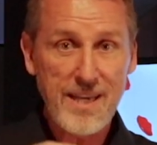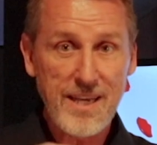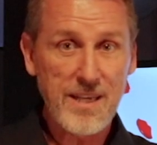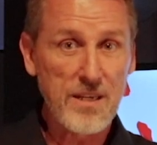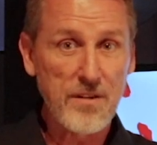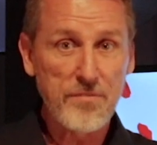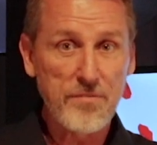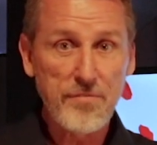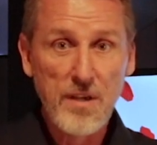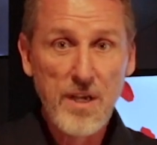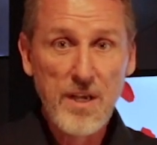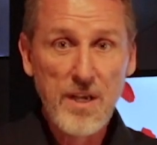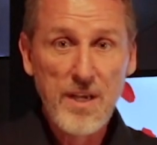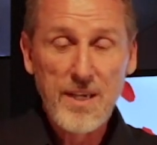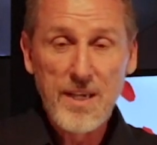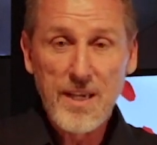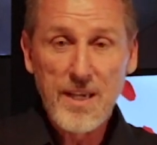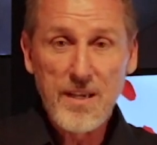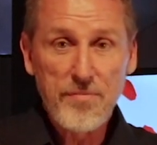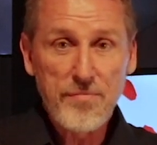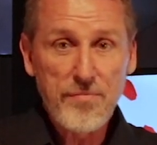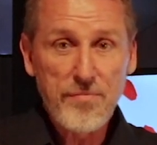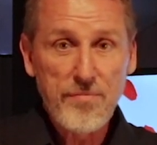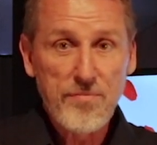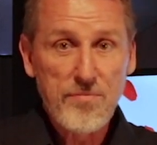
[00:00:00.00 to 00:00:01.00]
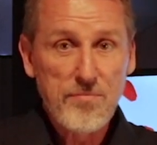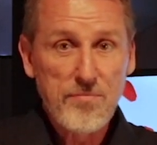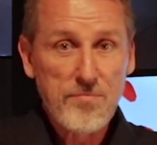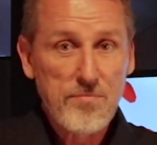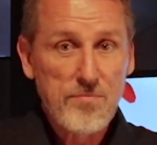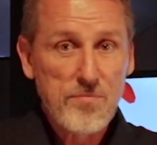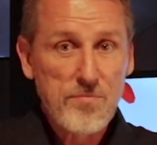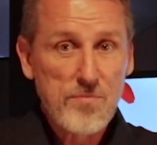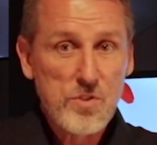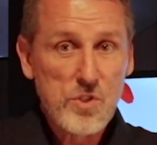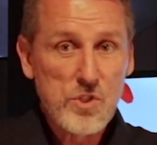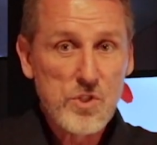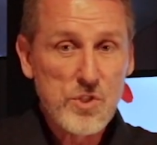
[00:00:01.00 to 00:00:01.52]
And if
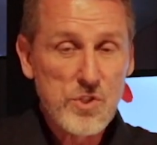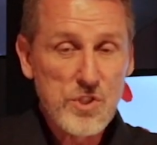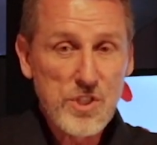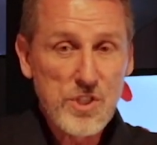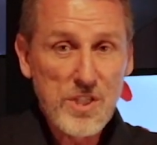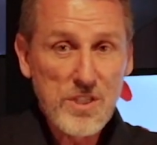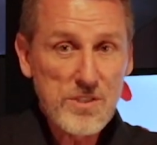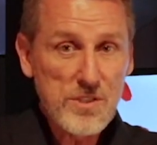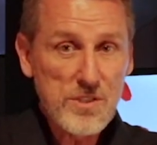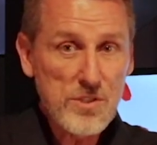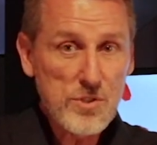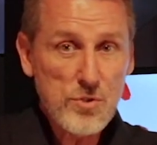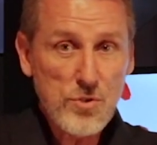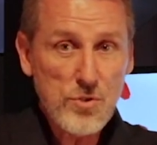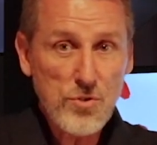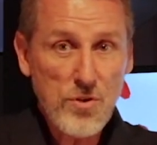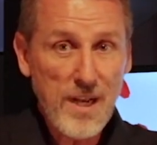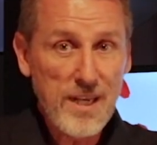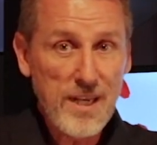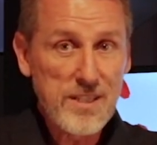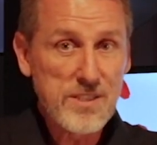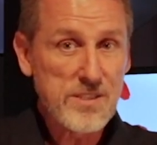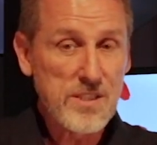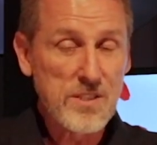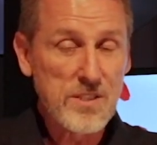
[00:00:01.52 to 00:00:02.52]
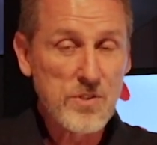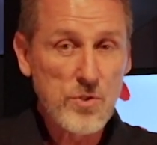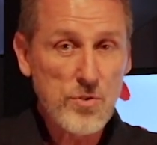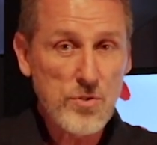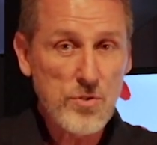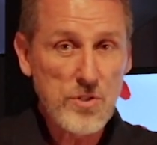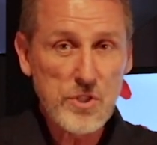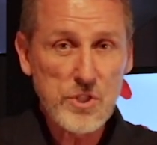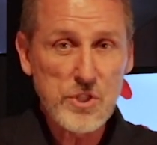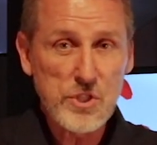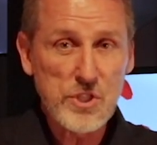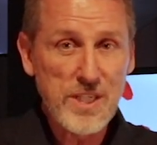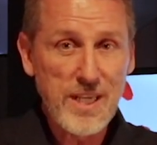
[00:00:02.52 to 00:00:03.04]
Jesus Christ and
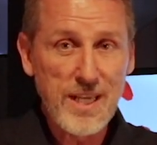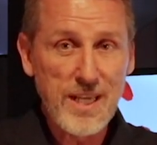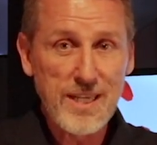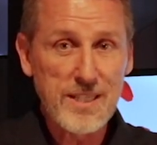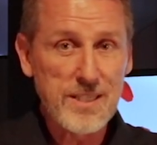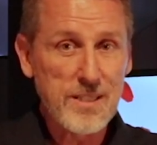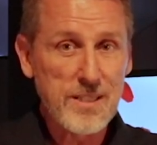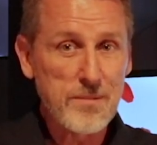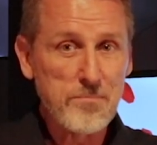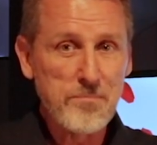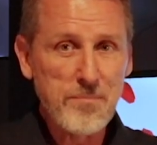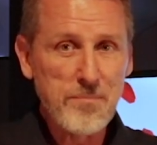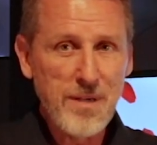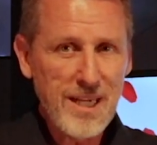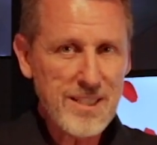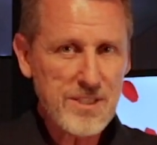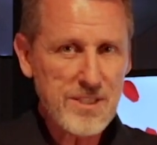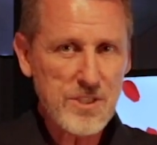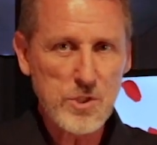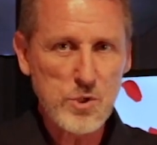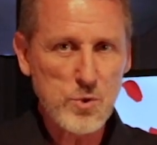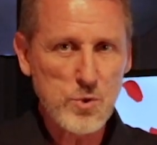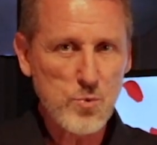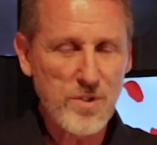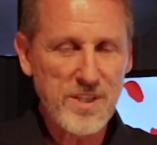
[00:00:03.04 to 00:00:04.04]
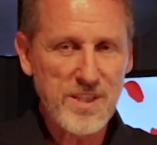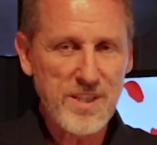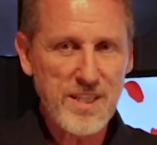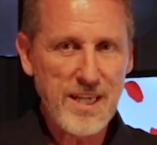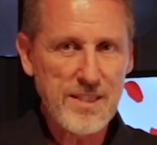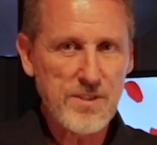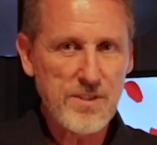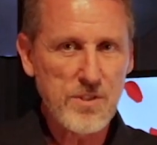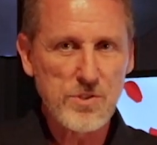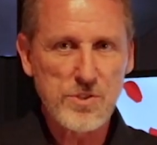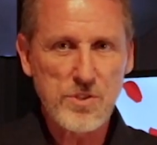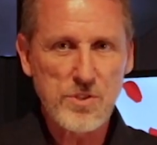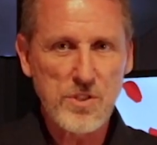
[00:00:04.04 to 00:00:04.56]
Christianity messes with
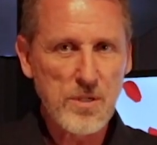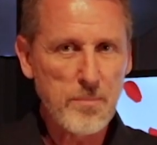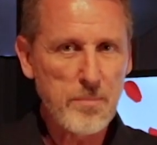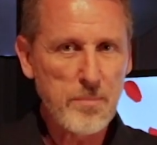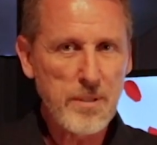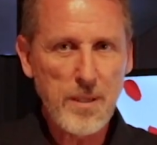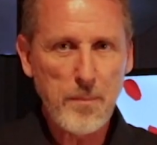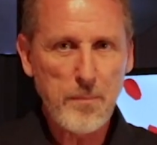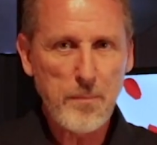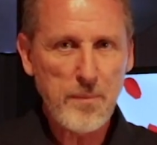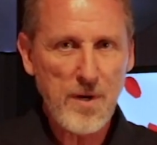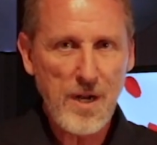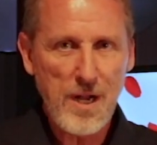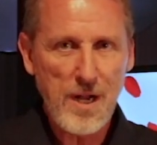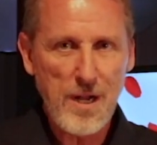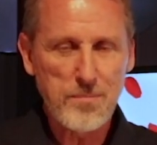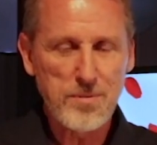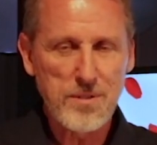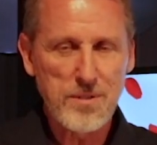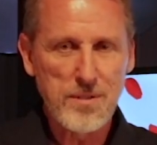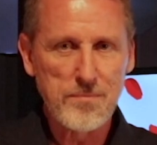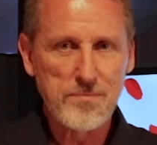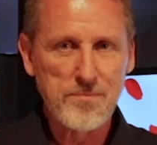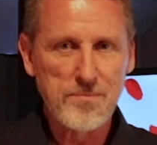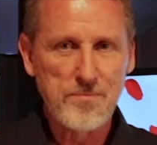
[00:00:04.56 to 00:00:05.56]
that, there's going to be a problem.